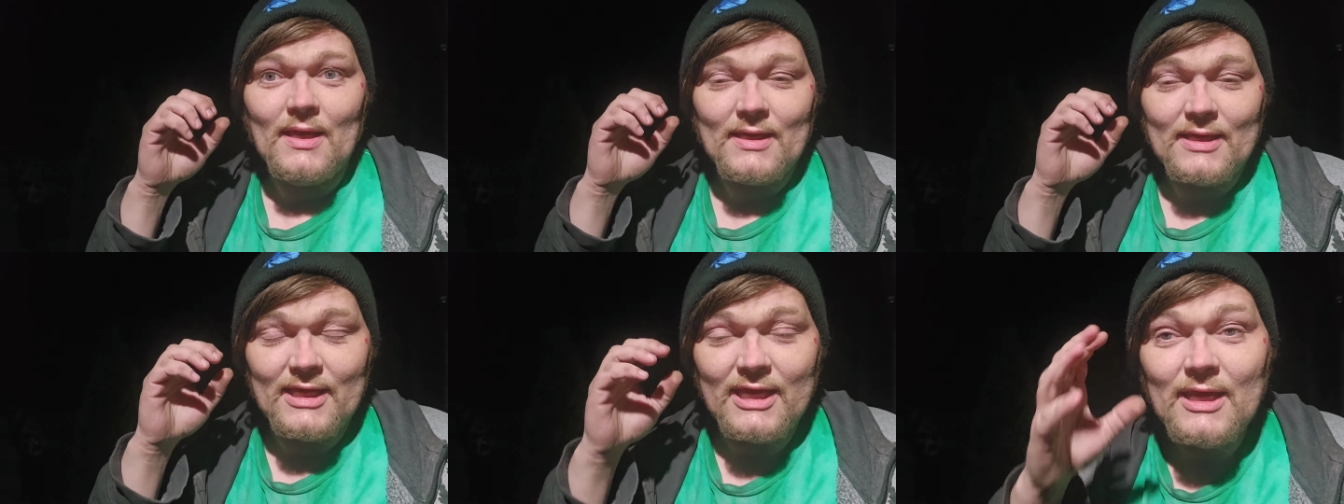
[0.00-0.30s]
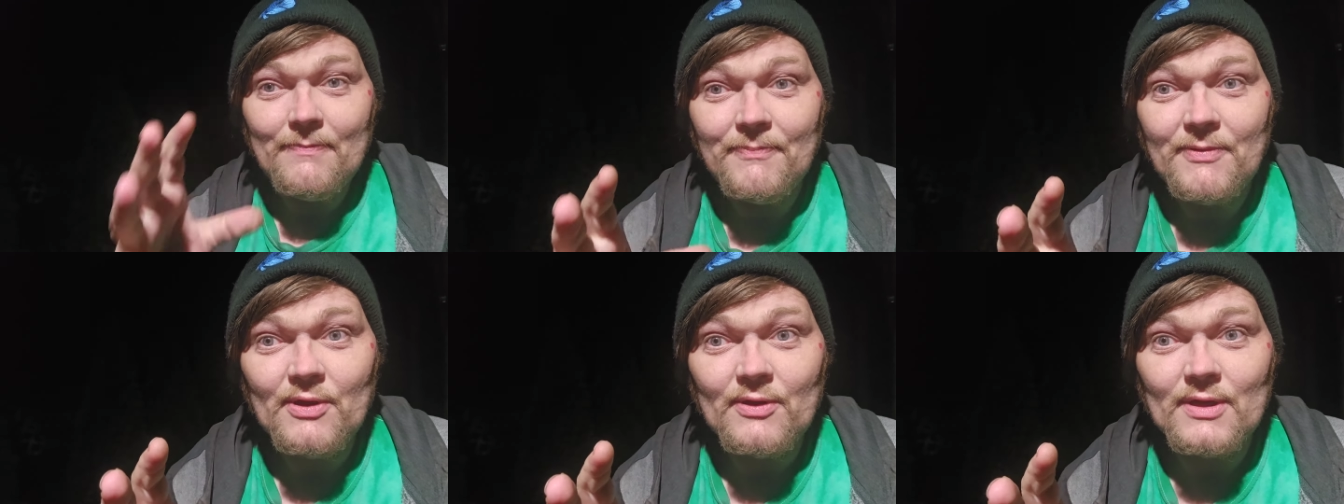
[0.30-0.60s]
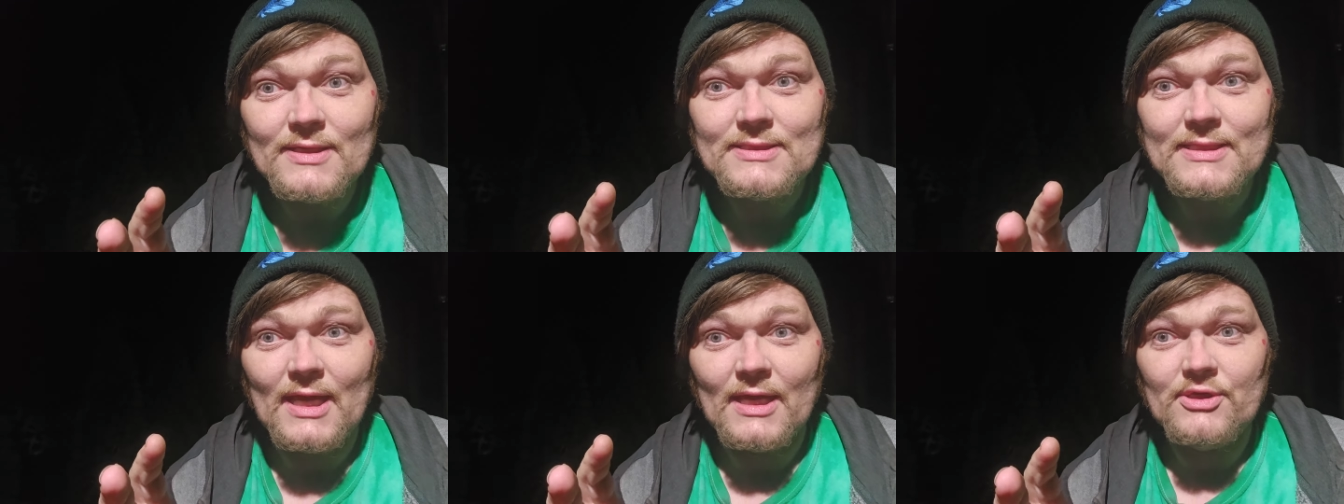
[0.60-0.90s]
keep your
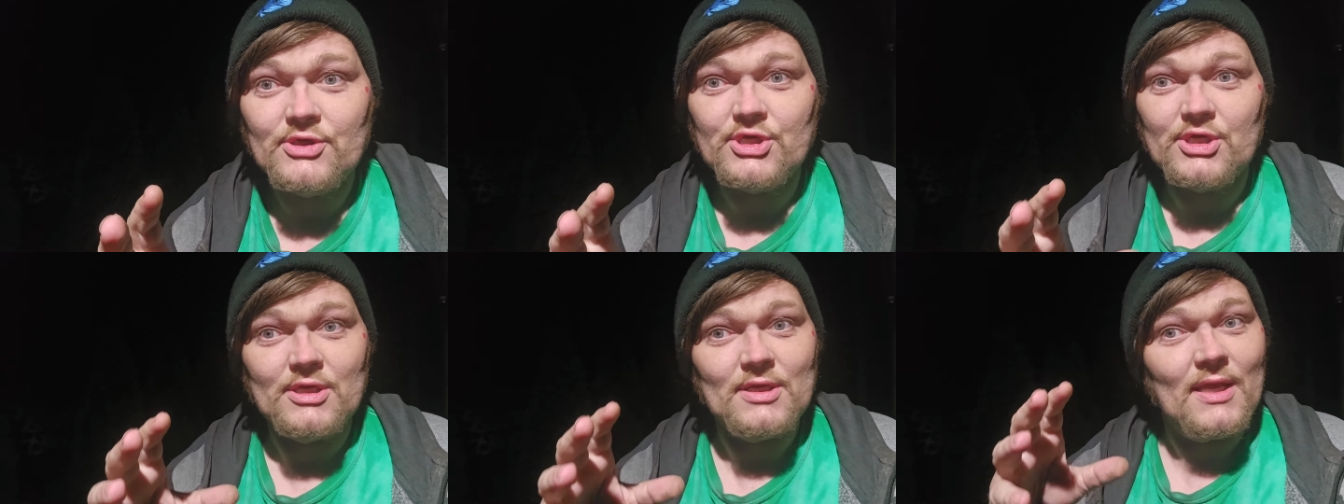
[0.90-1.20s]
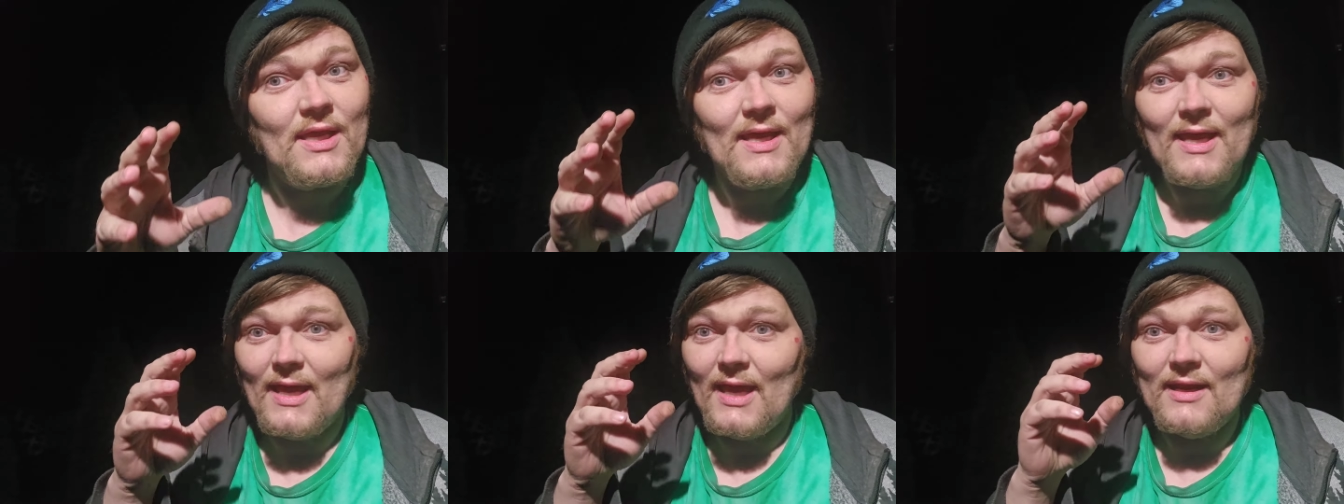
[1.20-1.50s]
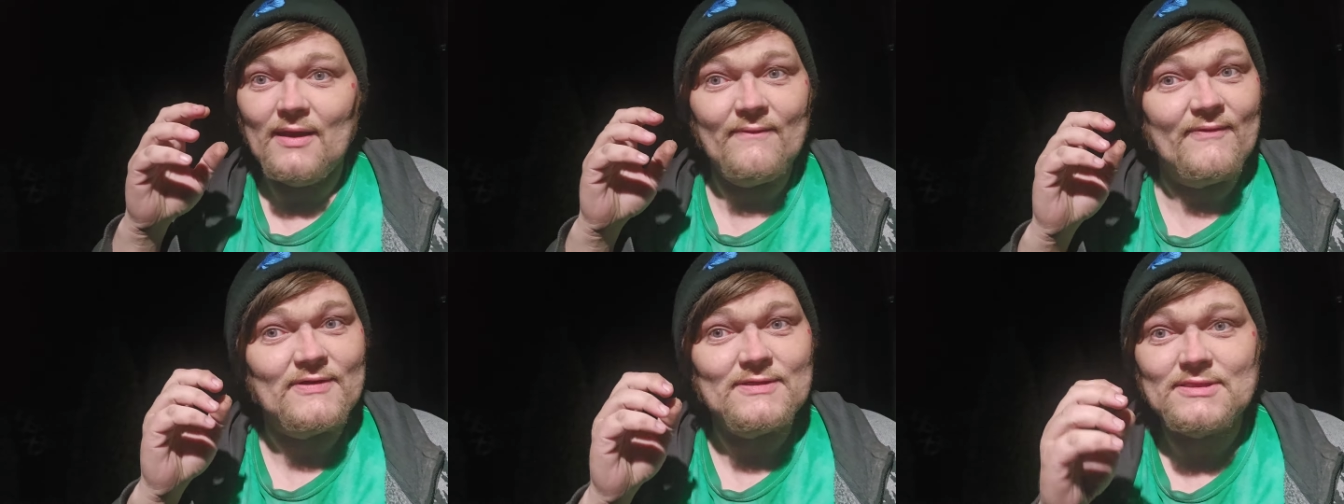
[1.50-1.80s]
attention,
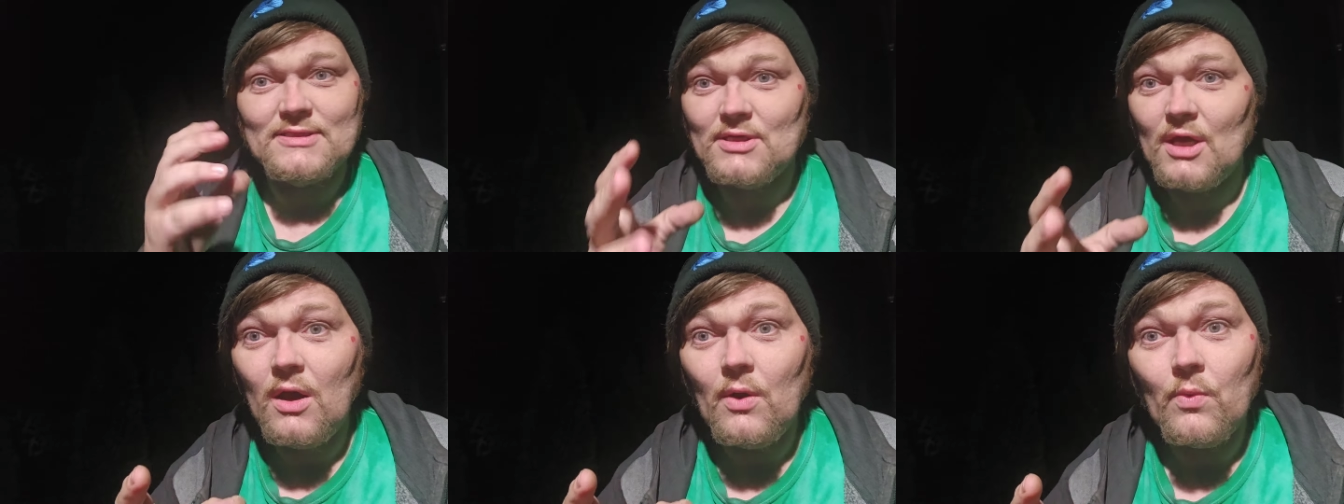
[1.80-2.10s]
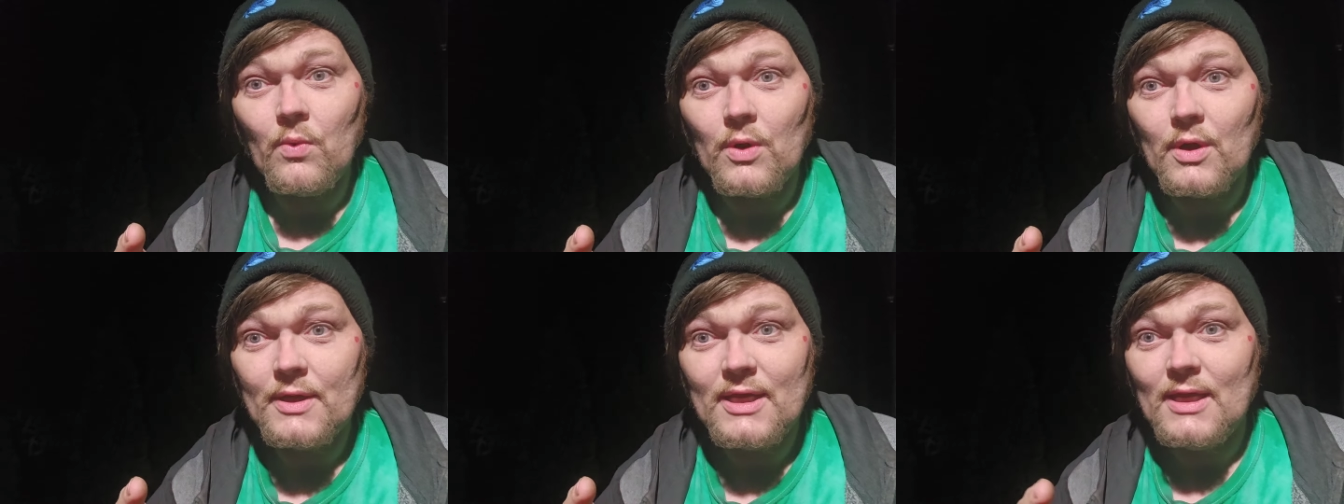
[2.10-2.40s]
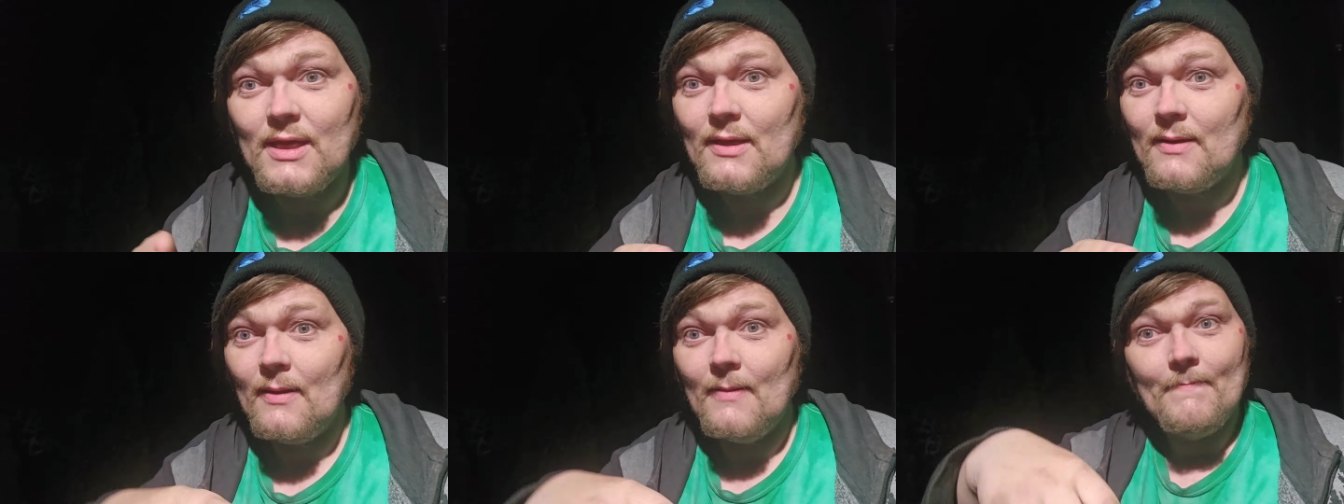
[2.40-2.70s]
and if it's not
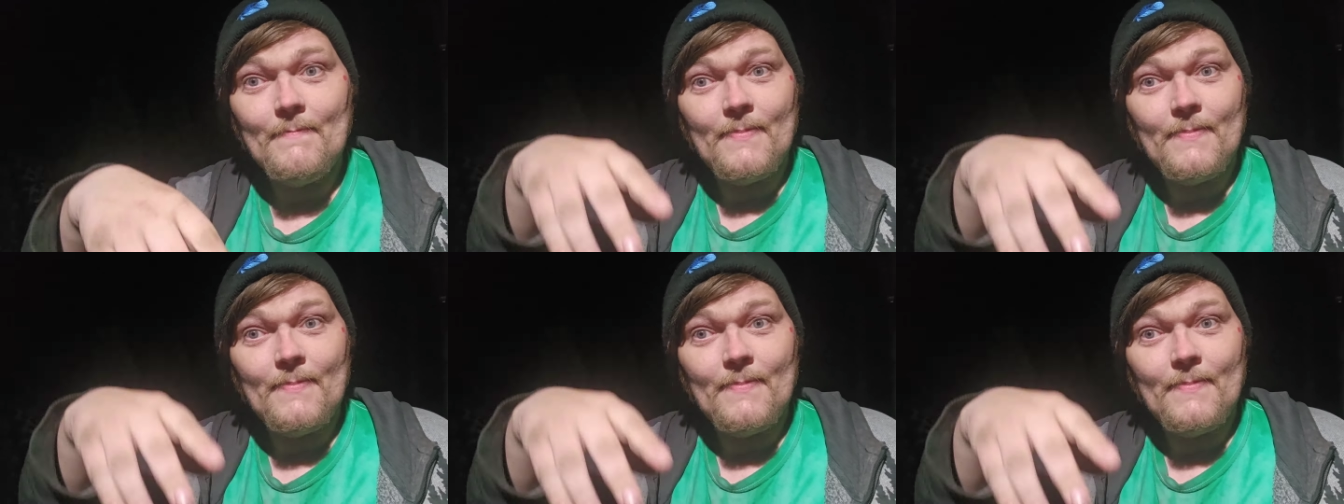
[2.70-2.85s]
working,